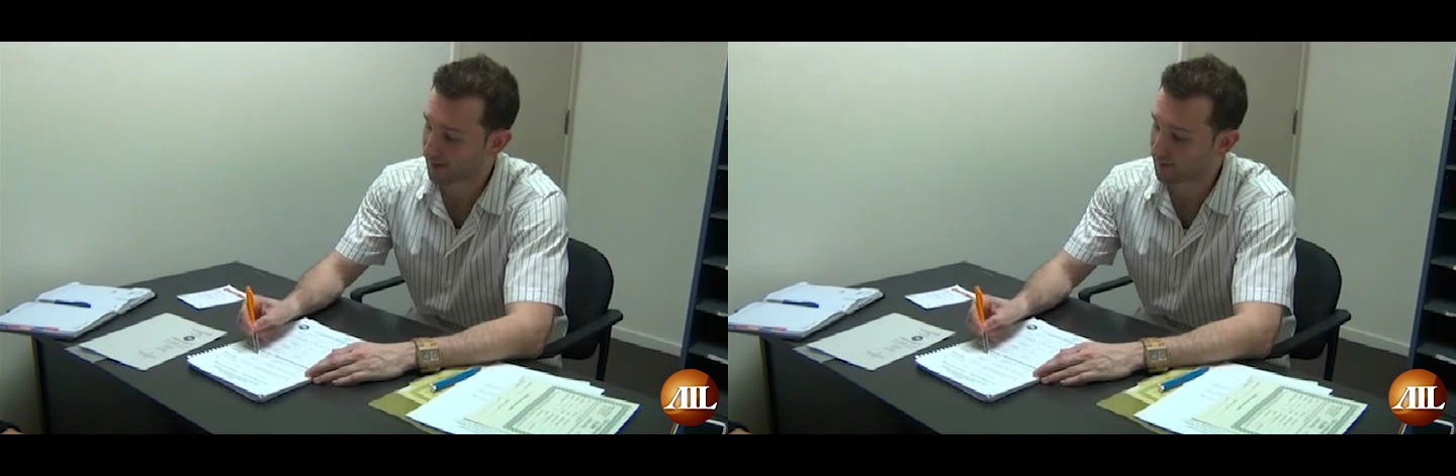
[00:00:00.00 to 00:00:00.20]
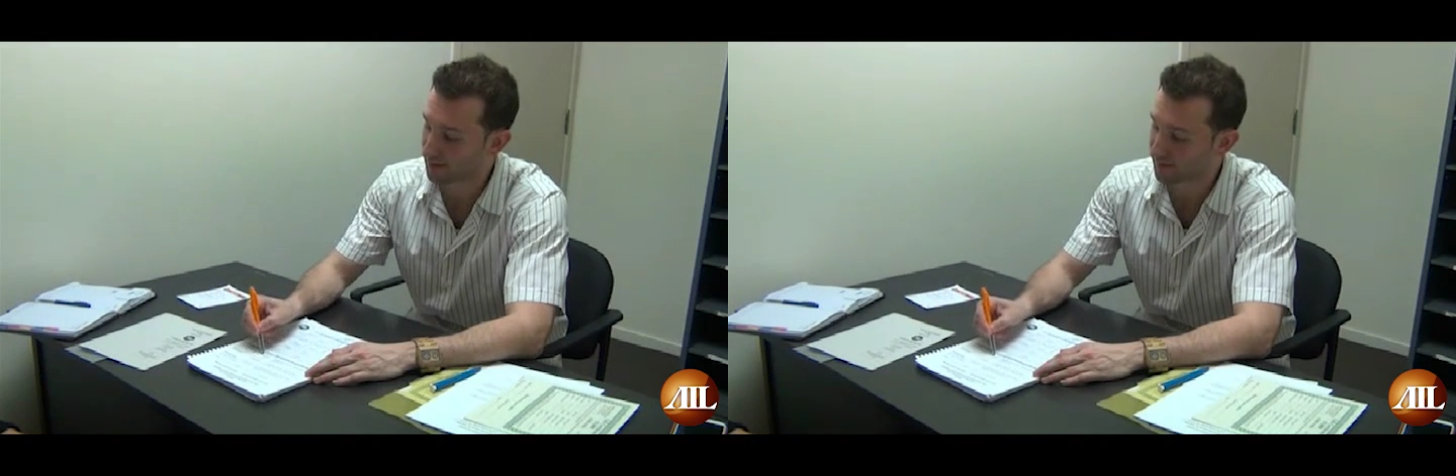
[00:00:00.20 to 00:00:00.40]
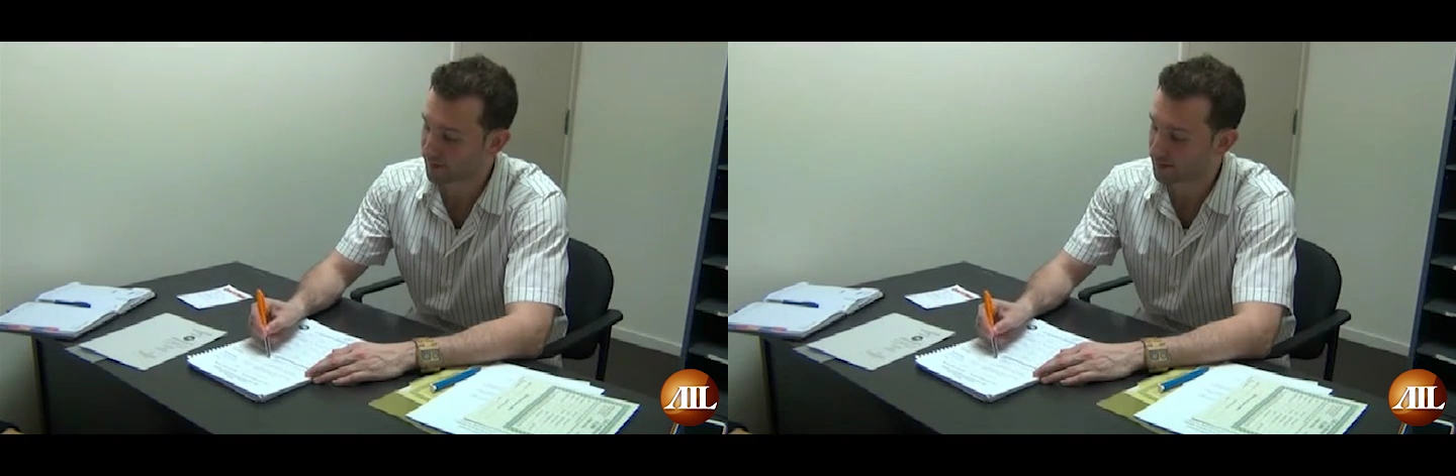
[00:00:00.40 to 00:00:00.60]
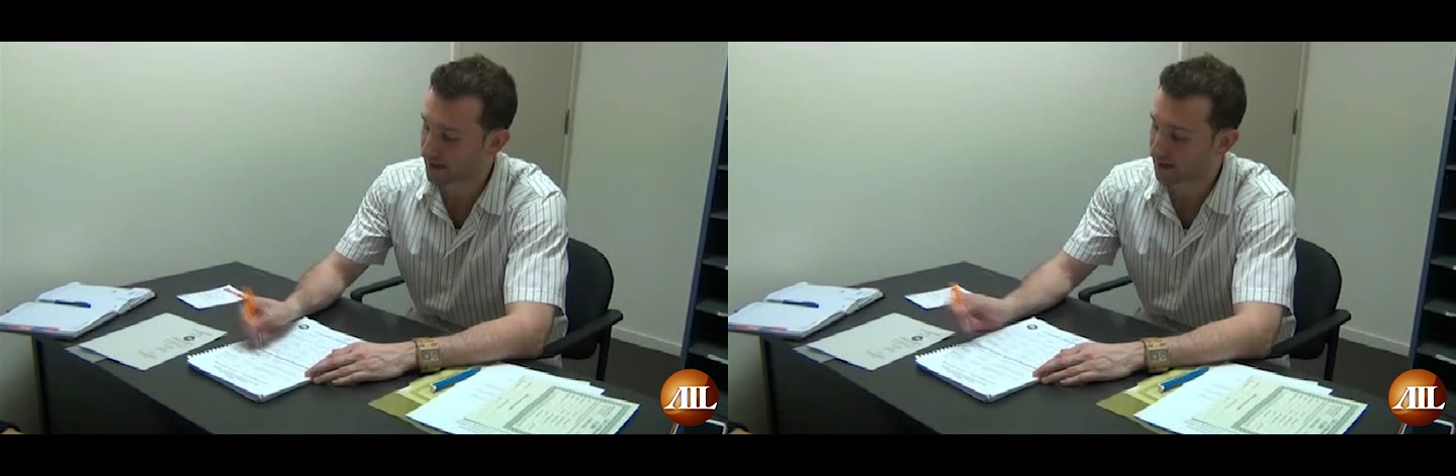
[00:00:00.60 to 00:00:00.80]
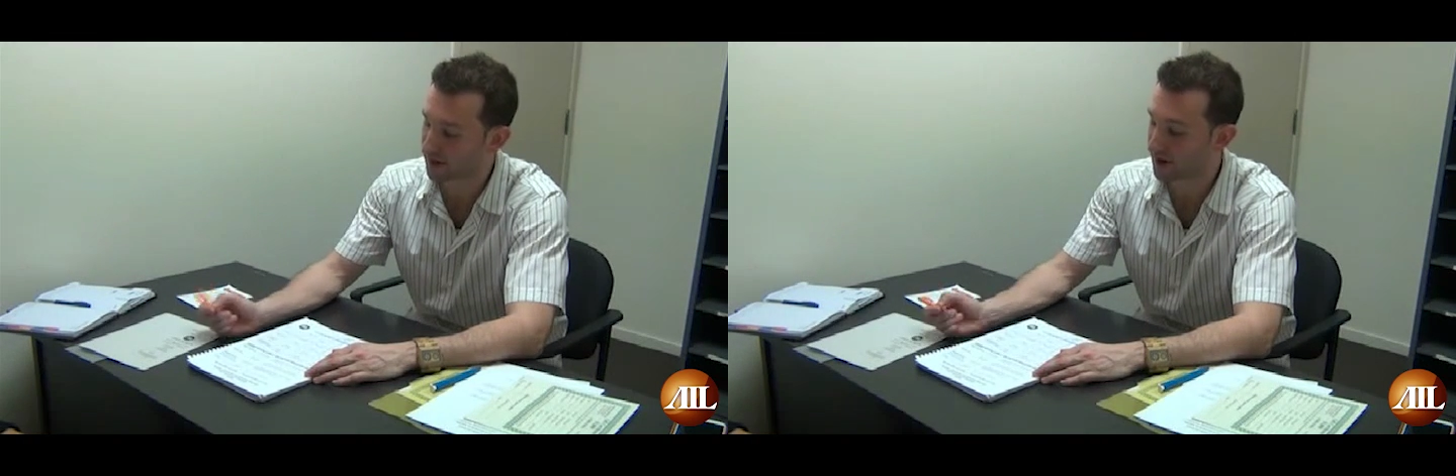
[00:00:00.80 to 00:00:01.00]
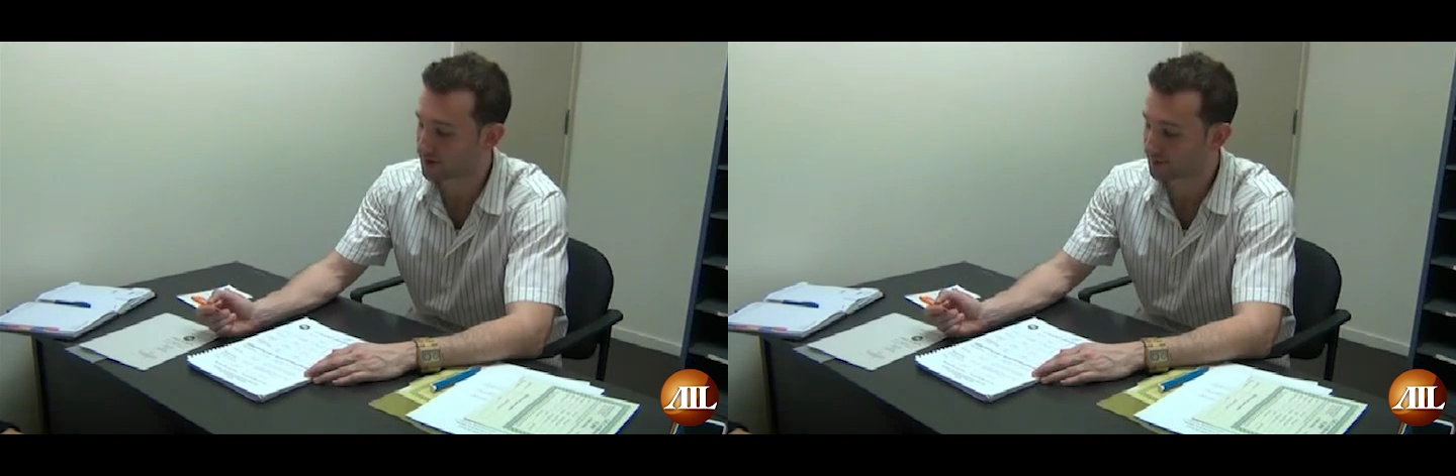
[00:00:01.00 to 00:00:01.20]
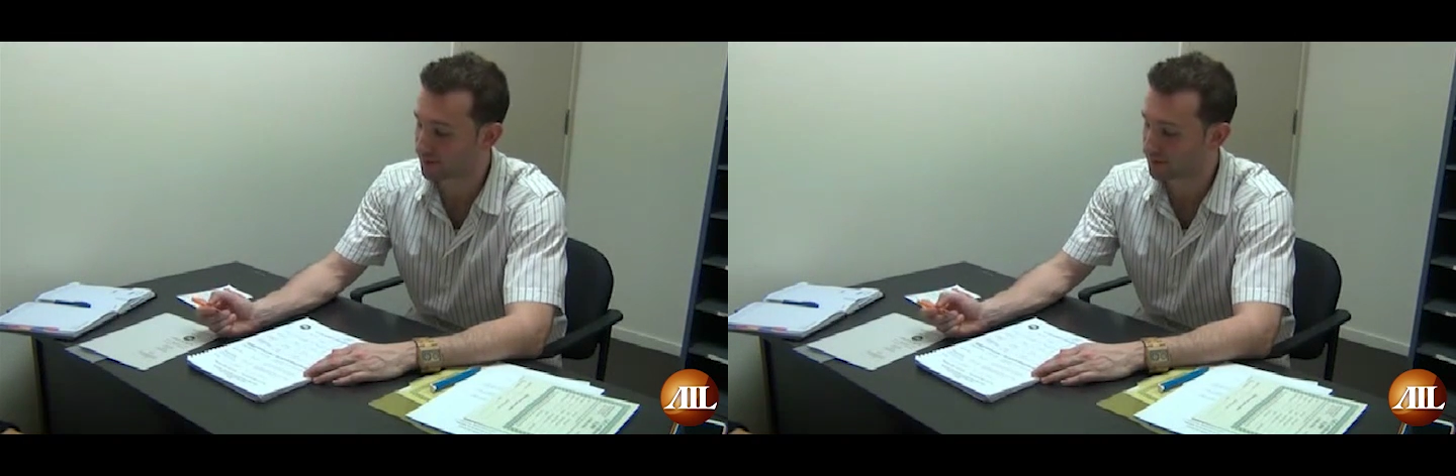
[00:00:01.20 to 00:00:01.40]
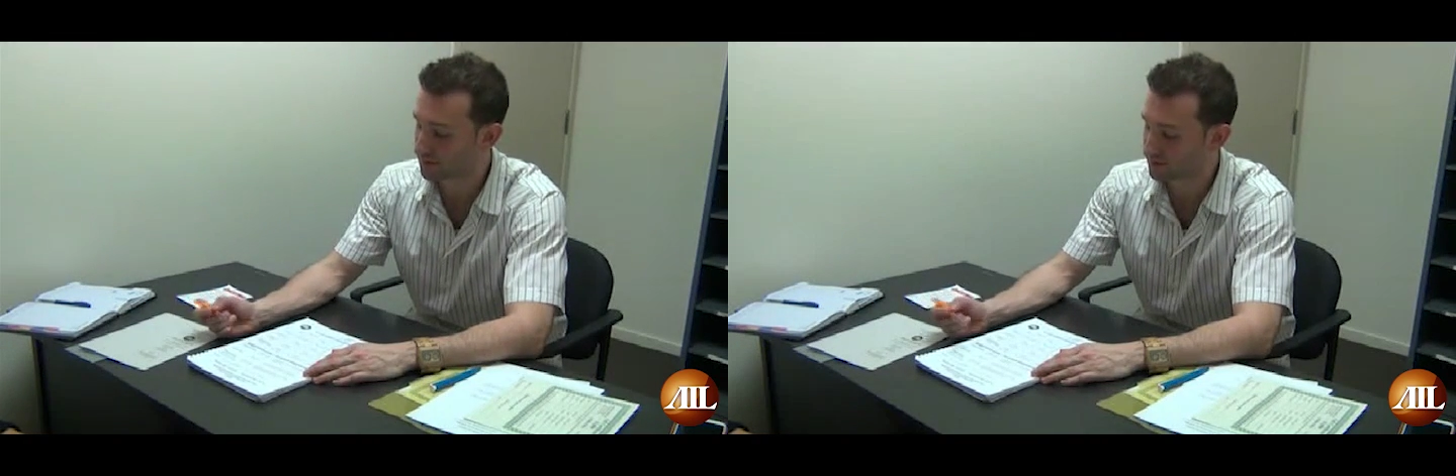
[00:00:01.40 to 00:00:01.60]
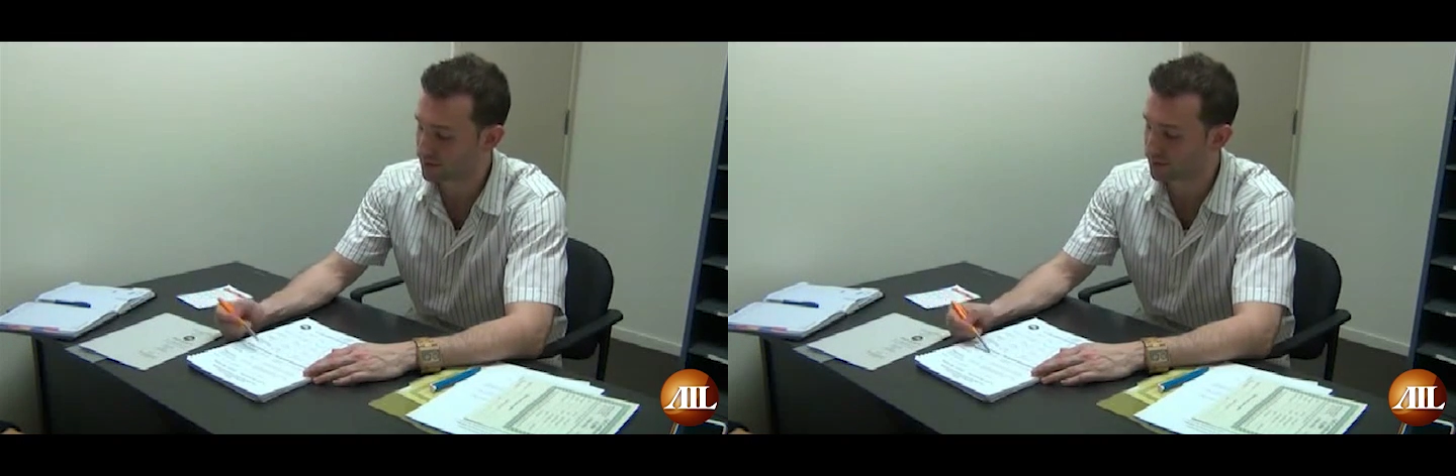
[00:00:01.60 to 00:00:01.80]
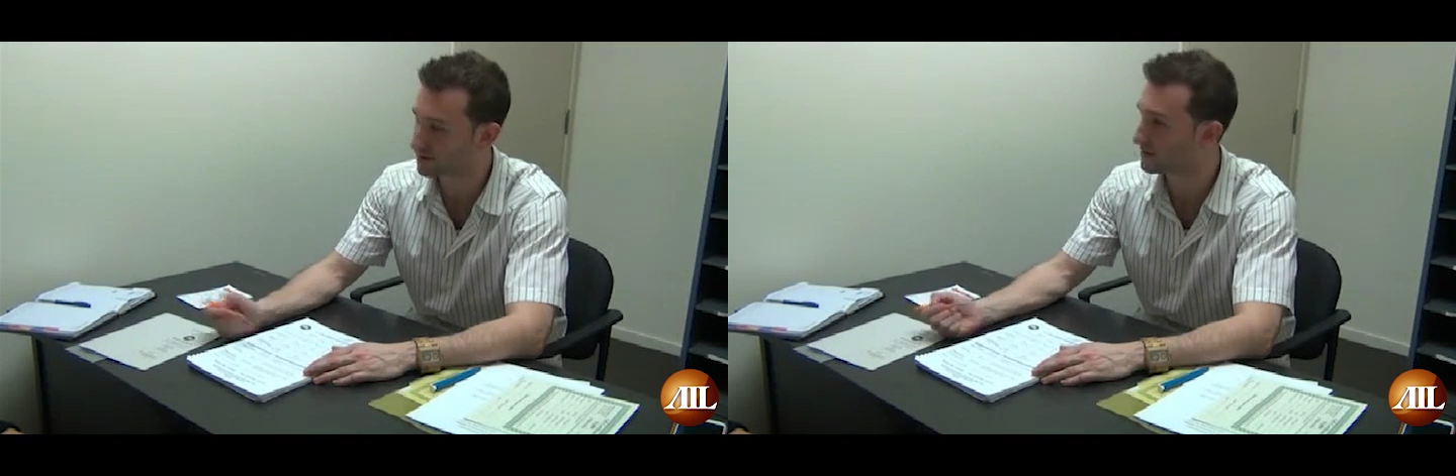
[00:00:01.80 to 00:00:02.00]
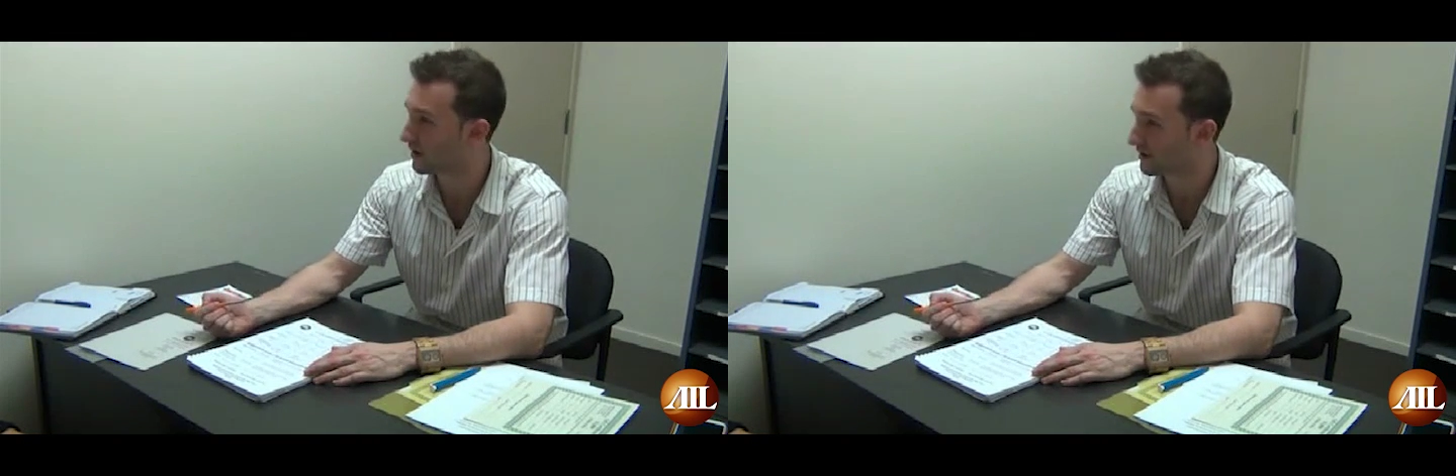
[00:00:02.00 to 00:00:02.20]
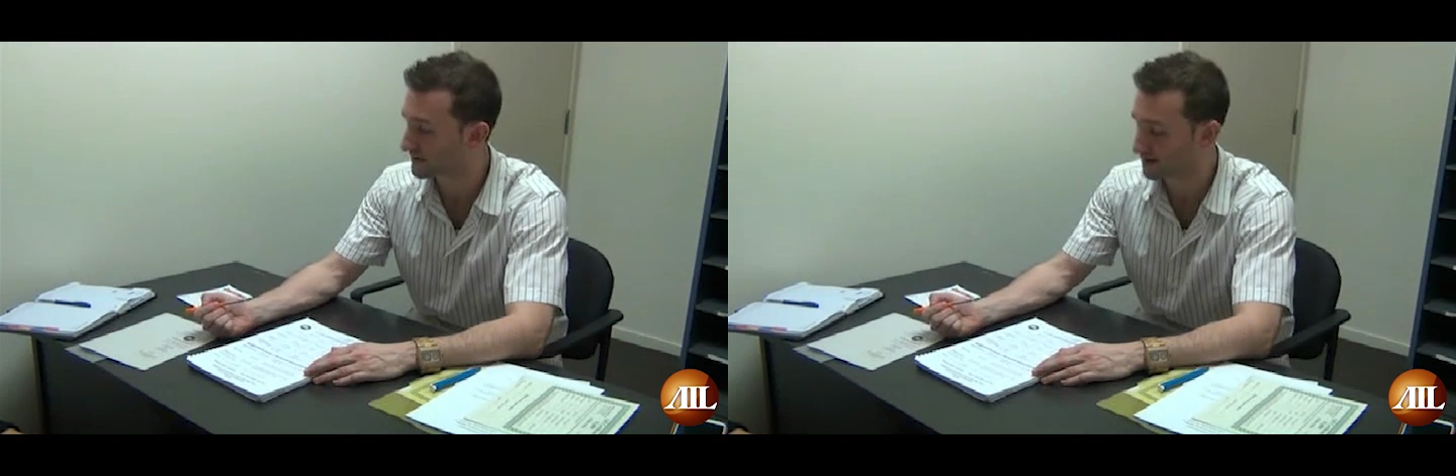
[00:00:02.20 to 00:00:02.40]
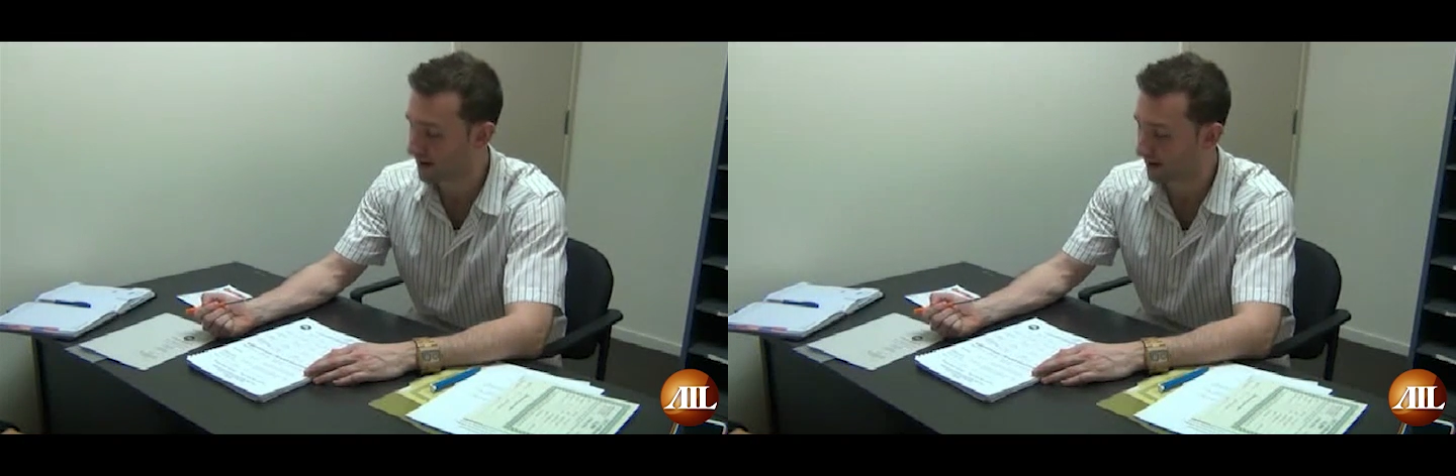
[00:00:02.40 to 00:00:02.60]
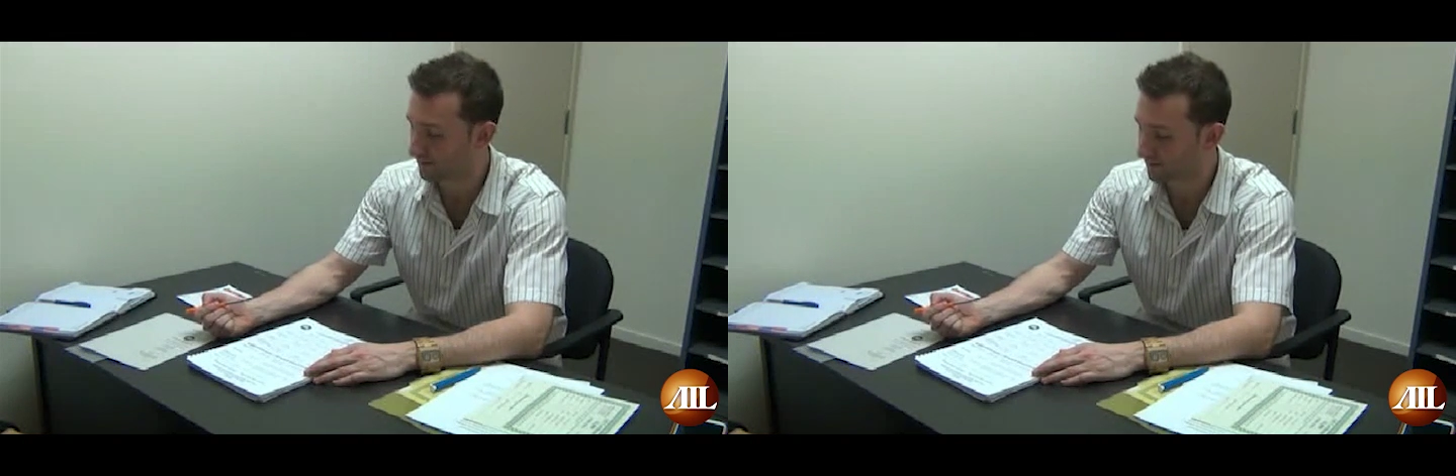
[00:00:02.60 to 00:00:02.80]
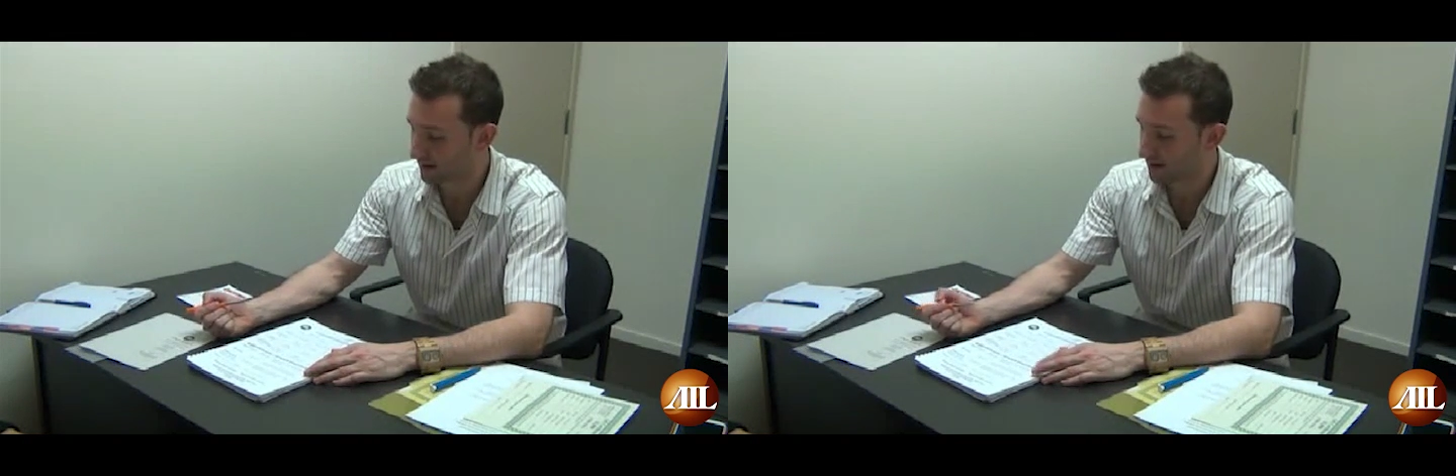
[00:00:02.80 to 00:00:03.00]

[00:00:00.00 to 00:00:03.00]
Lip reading: every full day you're in hospital, $200 a day.